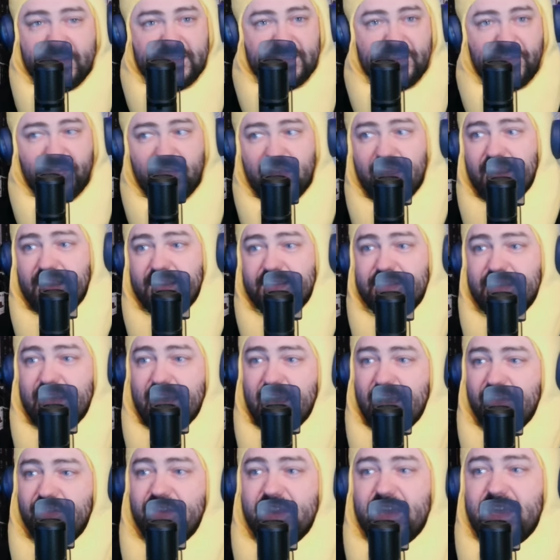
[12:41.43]
things
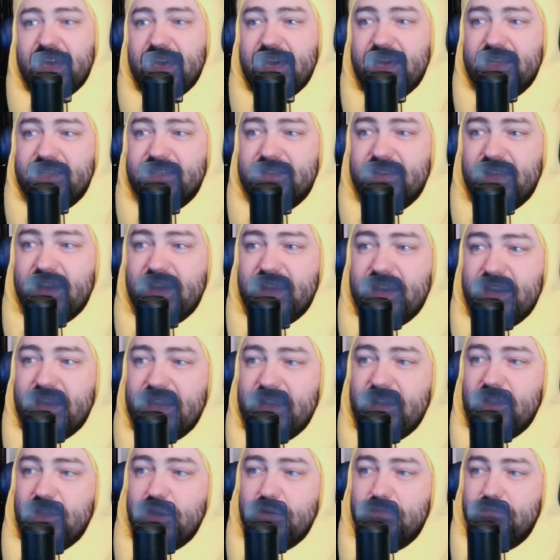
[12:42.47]
like, "The kids that
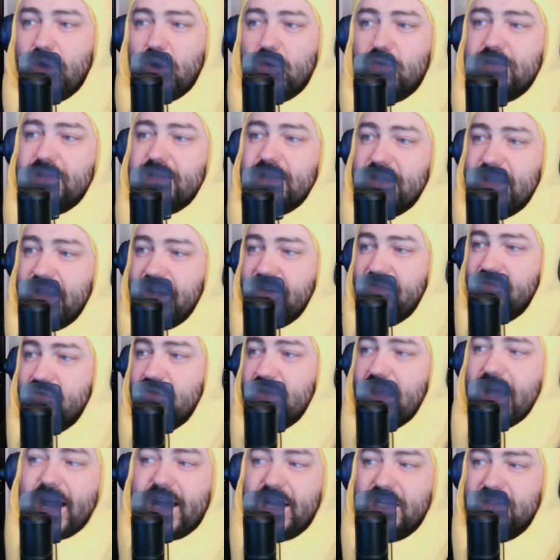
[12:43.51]
need the most love
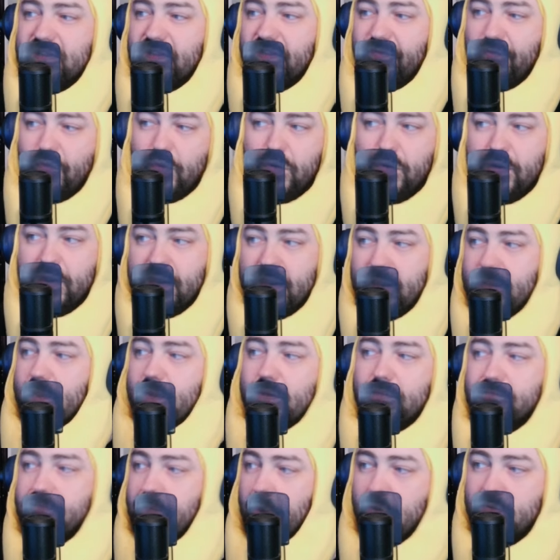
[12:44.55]
will ask for it in
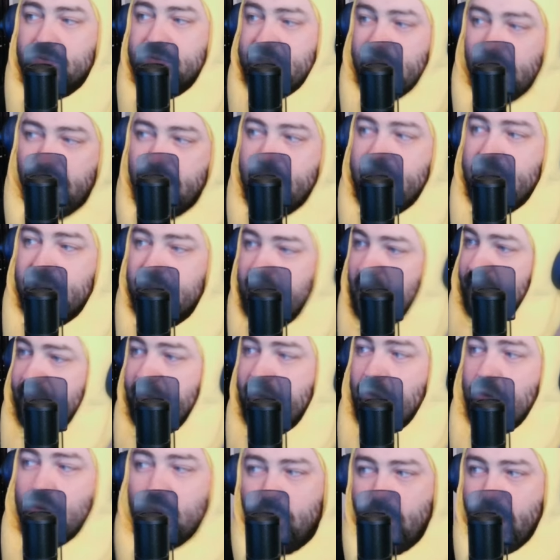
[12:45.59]
the most
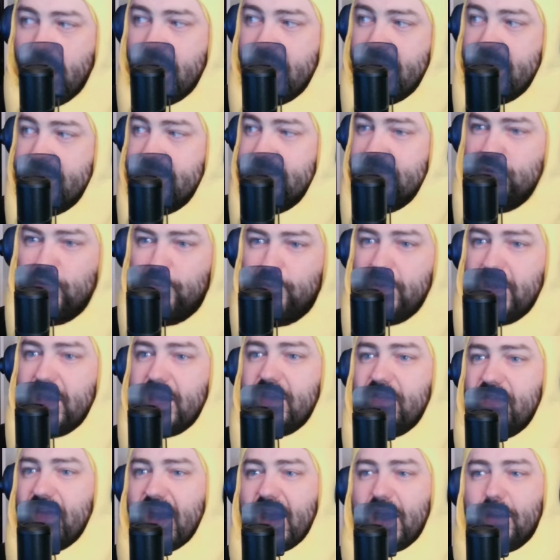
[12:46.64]
unloving ways. Be
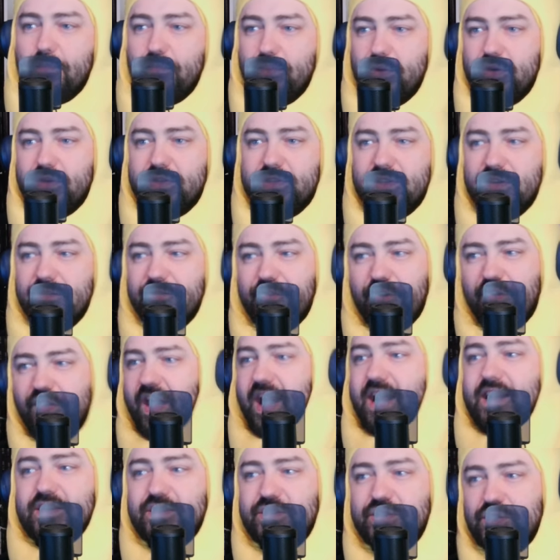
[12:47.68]
that person for
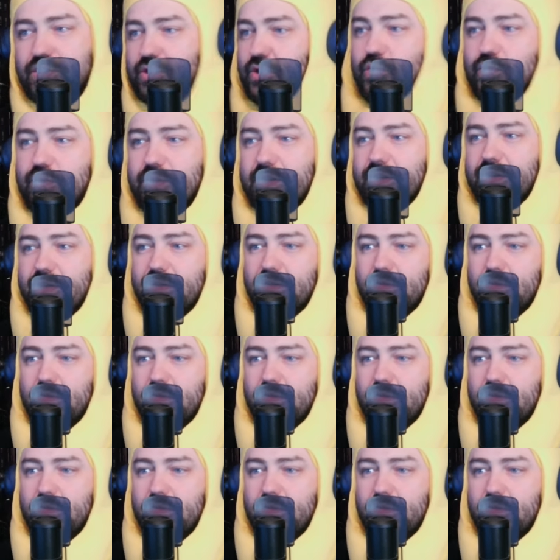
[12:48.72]
that student."